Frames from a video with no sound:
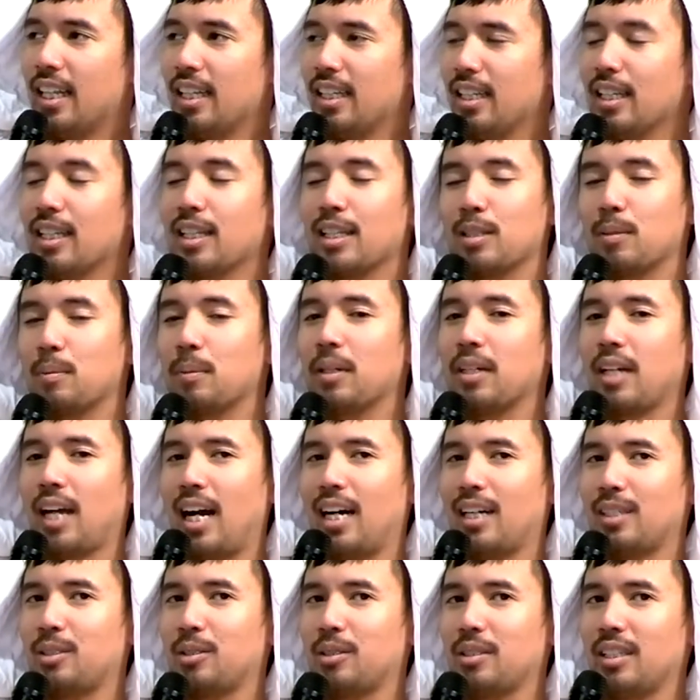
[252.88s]
think that this book
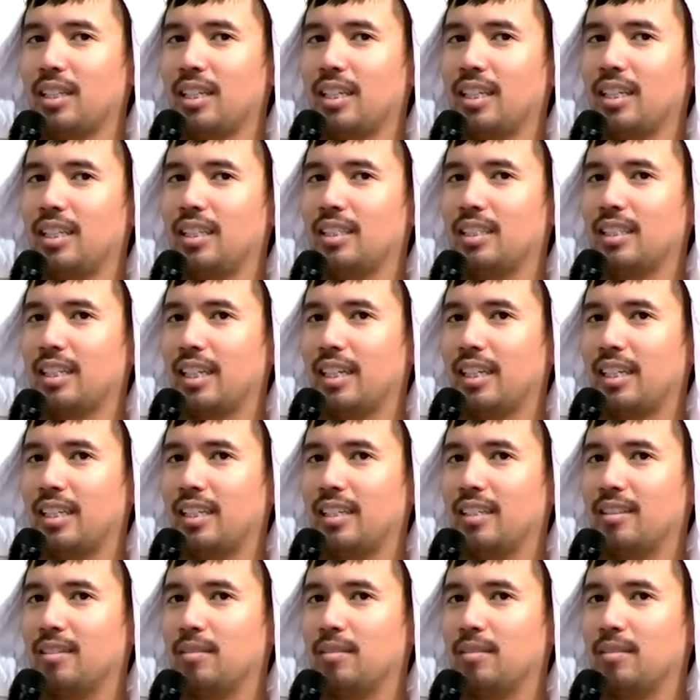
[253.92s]
actually is like